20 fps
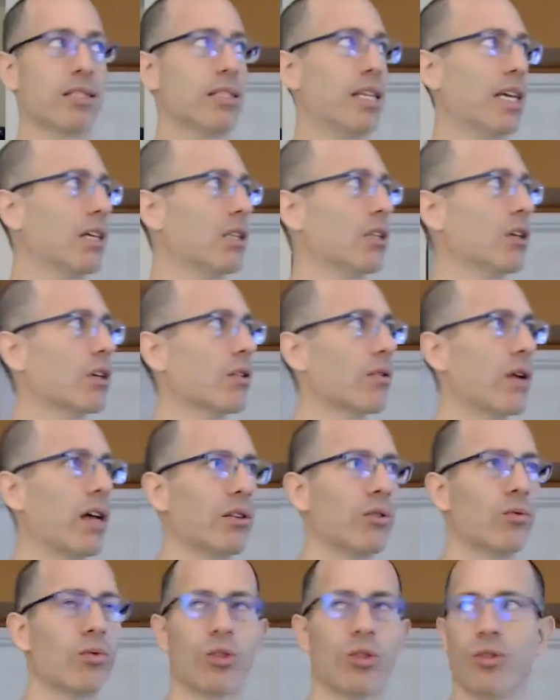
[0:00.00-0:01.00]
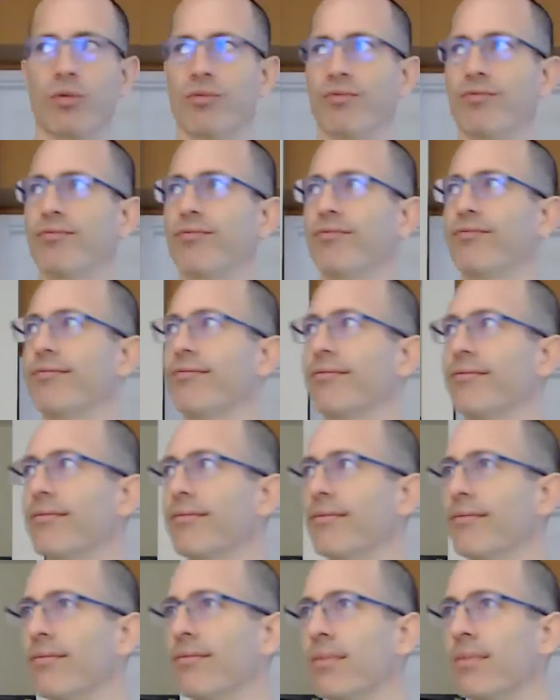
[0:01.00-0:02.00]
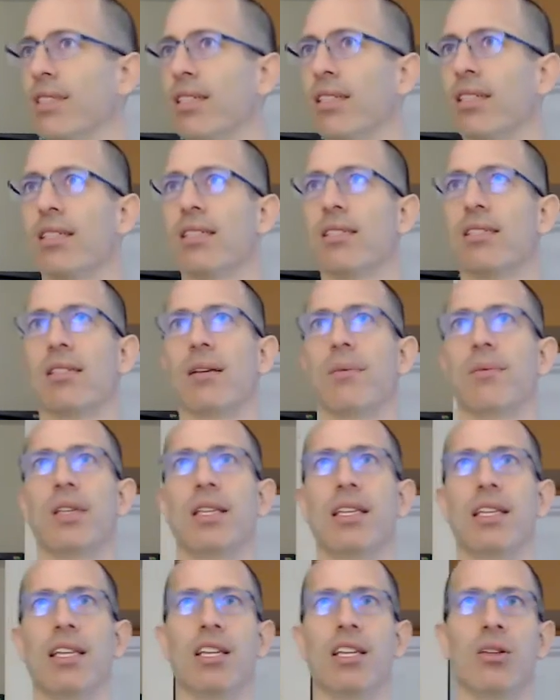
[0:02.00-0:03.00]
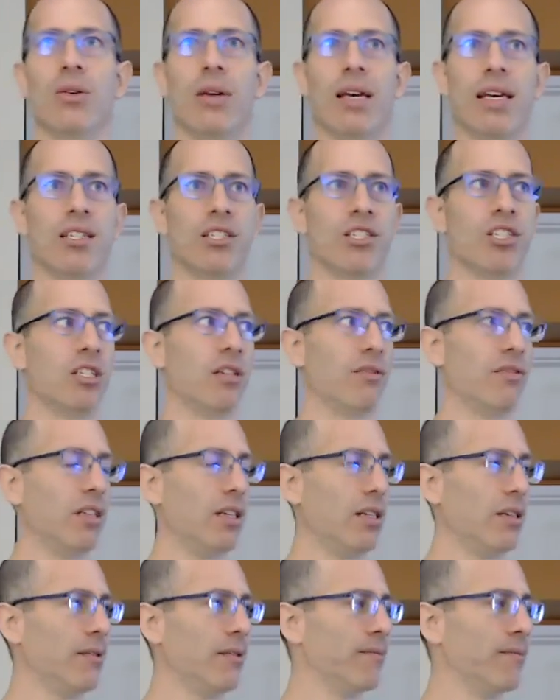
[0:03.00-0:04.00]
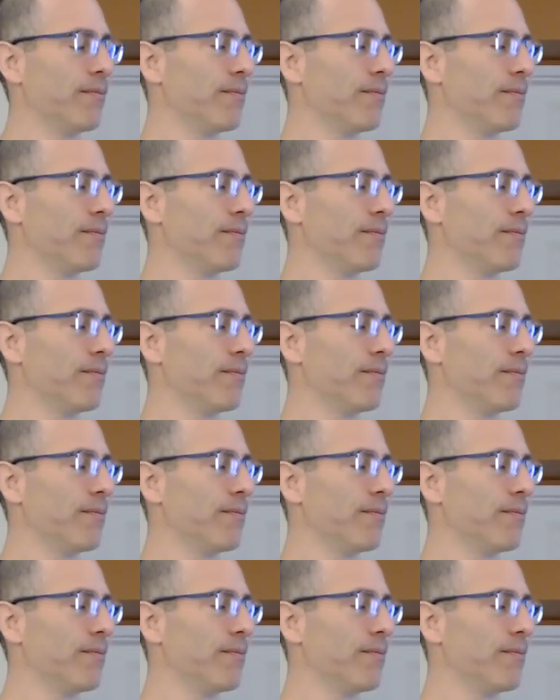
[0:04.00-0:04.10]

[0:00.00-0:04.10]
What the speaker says: Take a look around the room. Something in you has shifted.